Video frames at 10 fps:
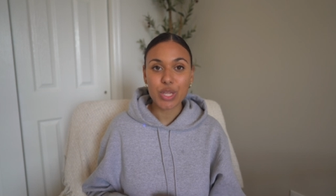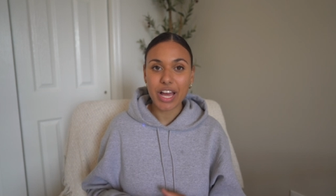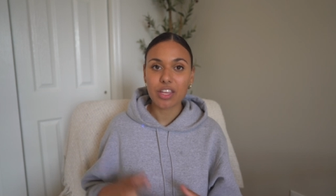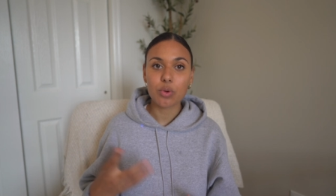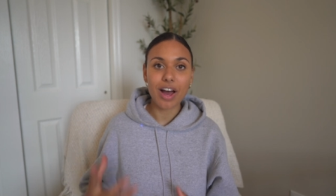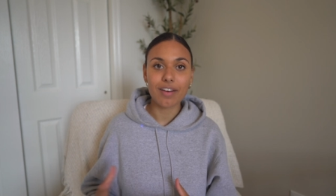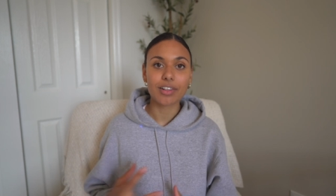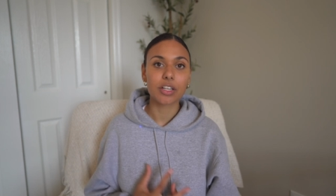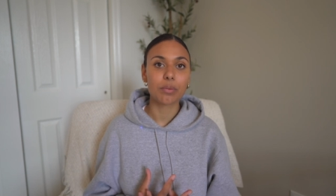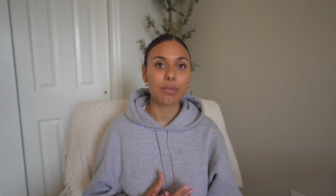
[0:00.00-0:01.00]
so that you have a
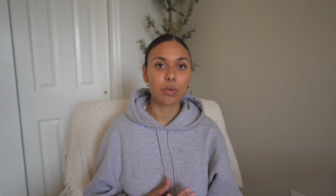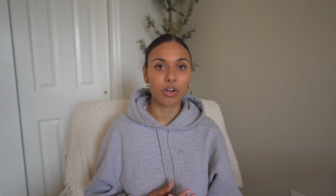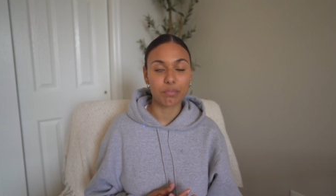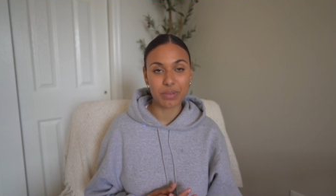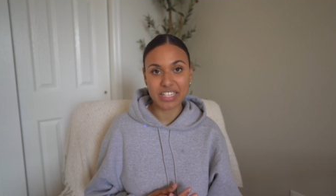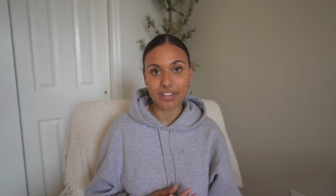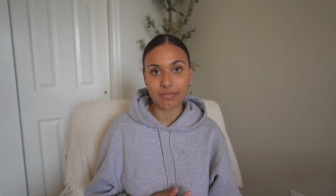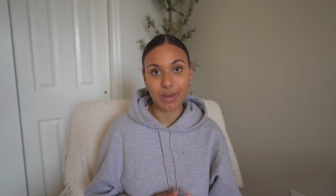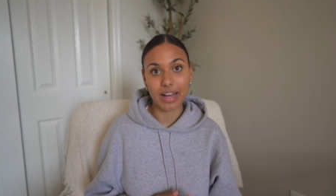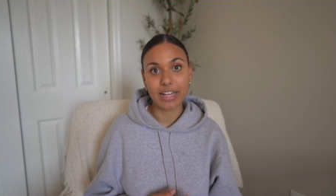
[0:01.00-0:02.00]
little bit more of peace of
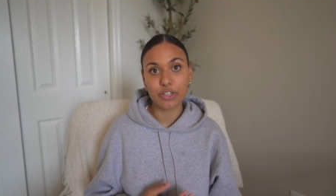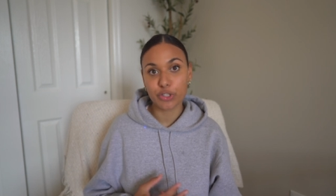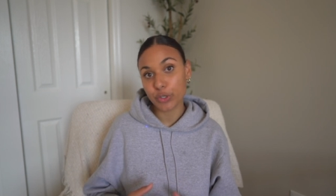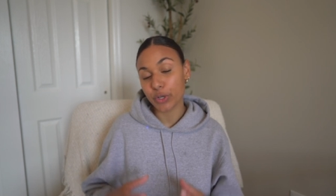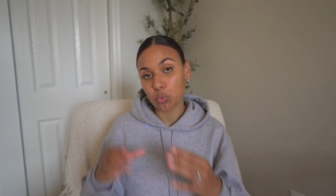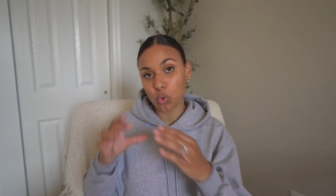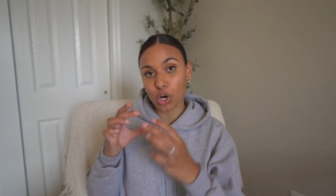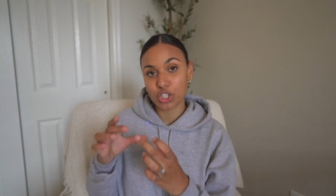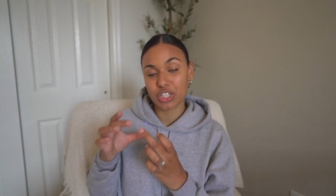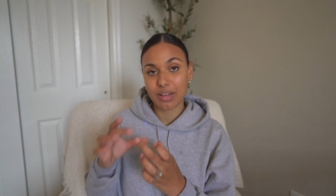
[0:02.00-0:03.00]
mind, so you can
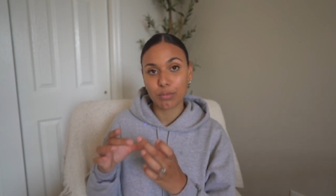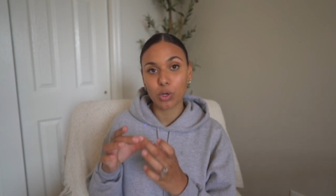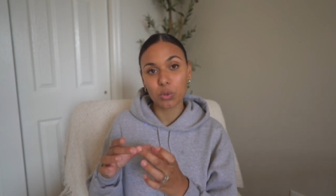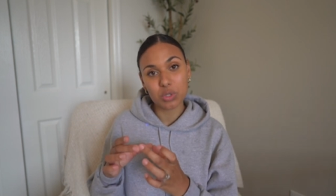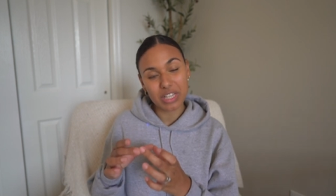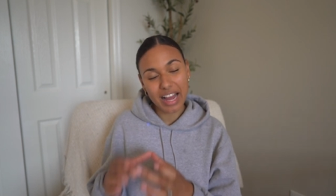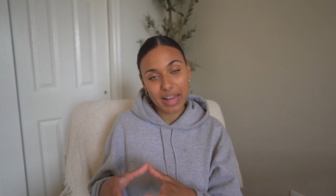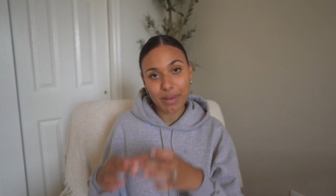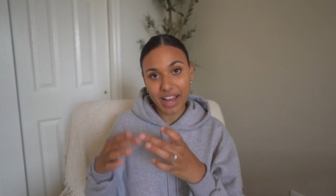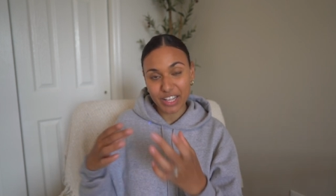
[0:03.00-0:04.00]
watch them the whole
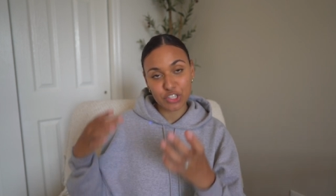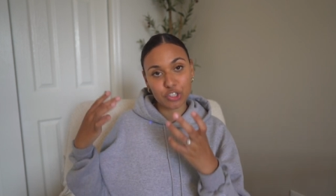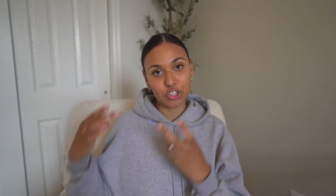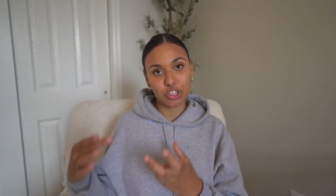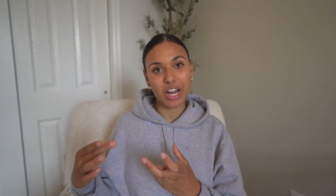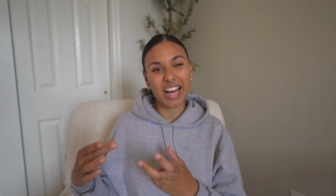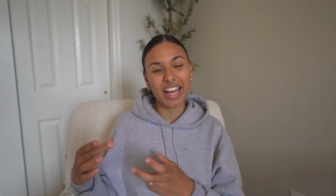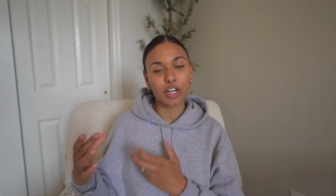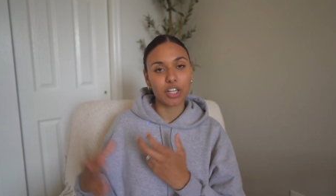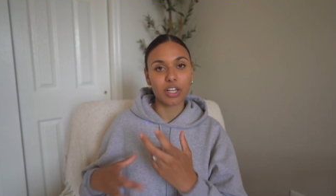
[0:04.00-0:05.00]
time as they're
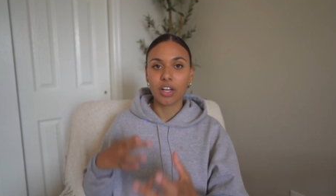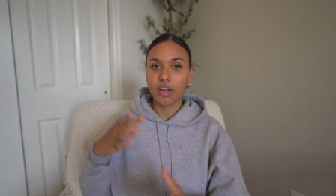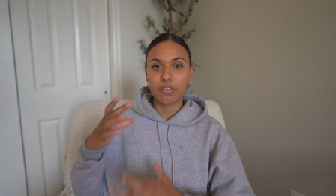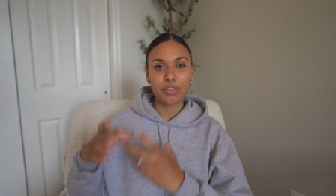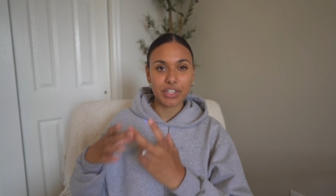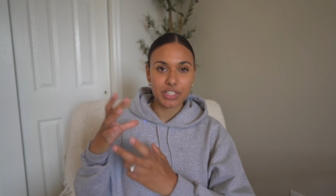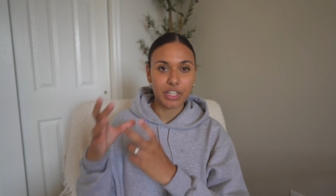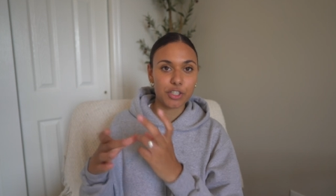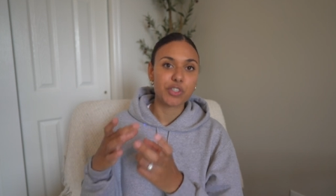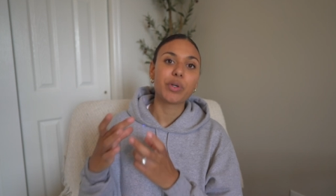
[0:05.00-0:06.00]
crying or
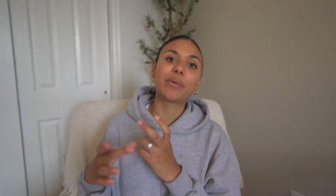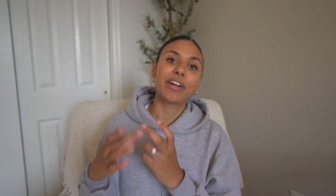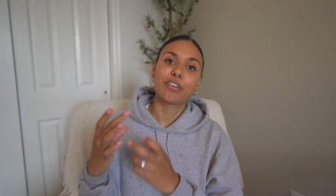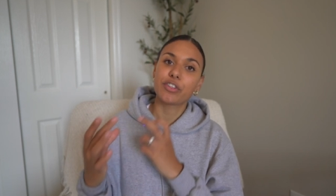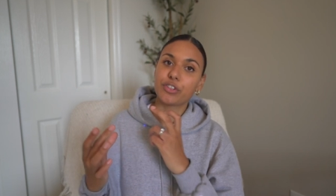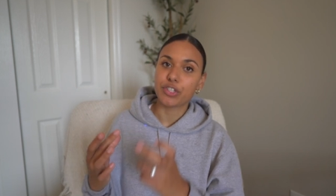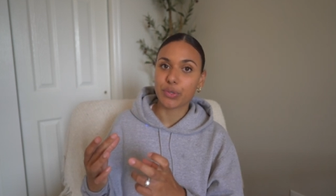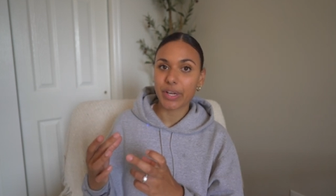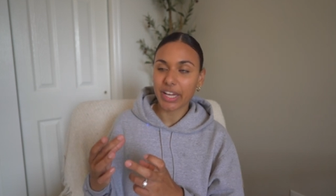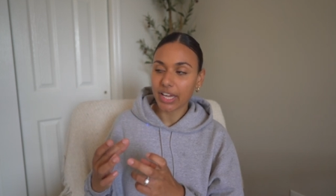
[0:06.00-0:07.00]
fussing or doing whatever they're
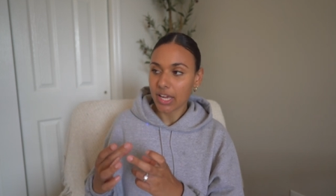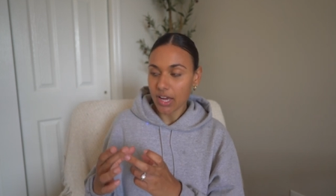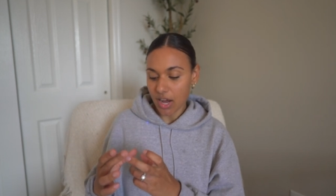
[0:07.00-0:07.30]
doing.